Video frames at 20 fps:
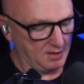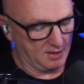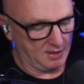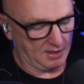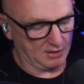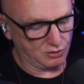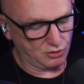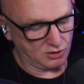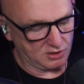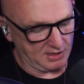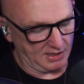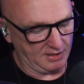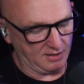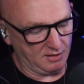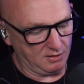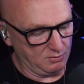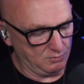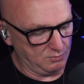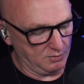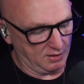I'll just let
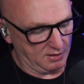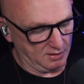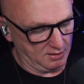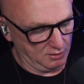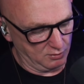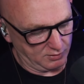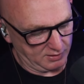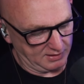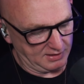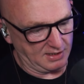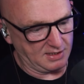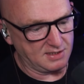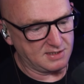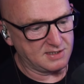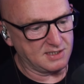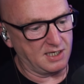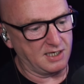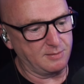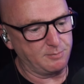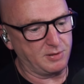you look at these
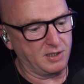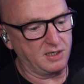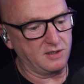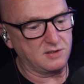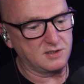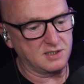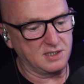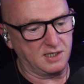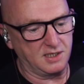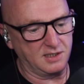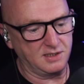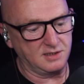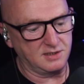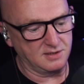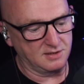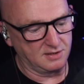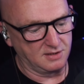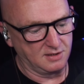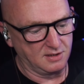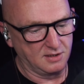side by side.
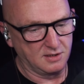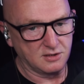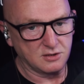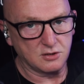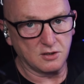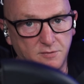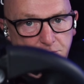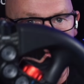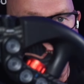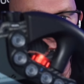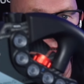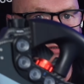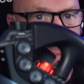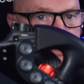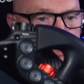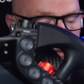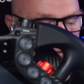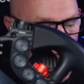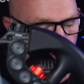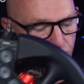So I've been using
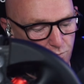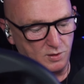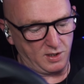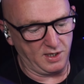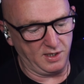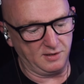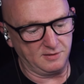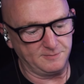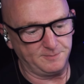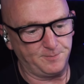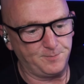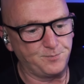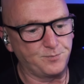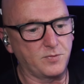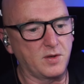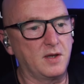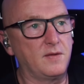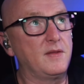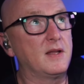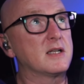this for a while,
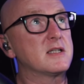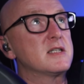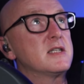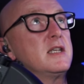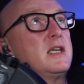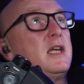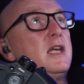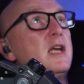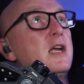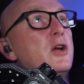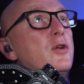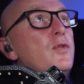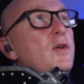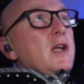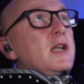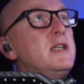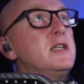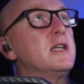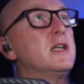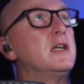and that's the
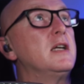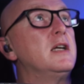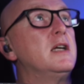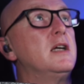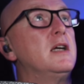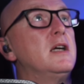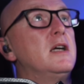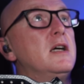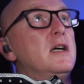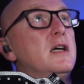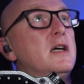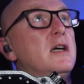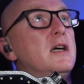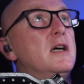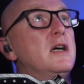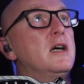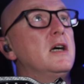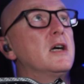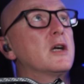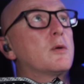grid
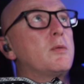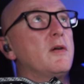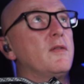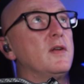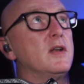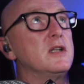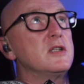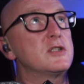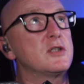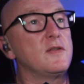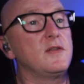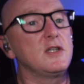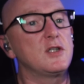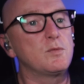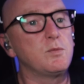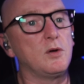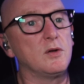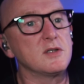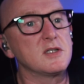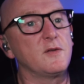equivalent. So this
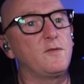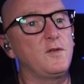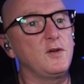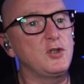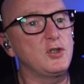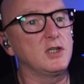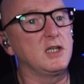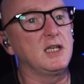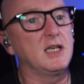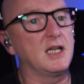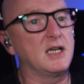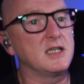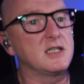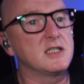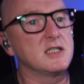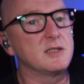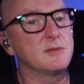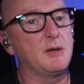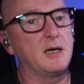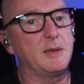one's officially
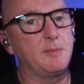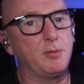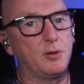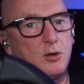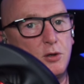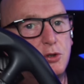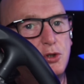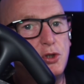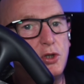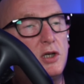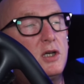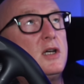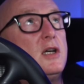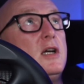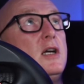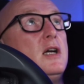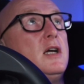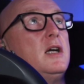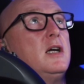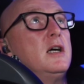licensed by Porsche.
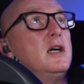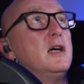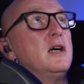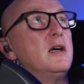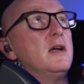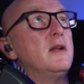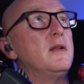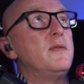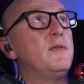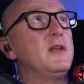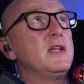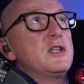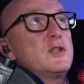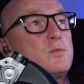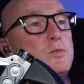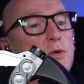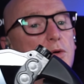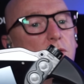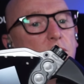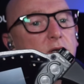This
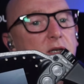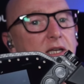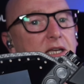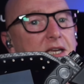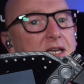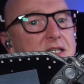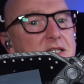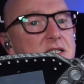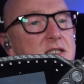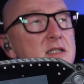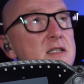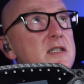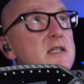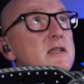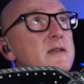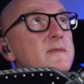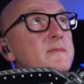one isn't.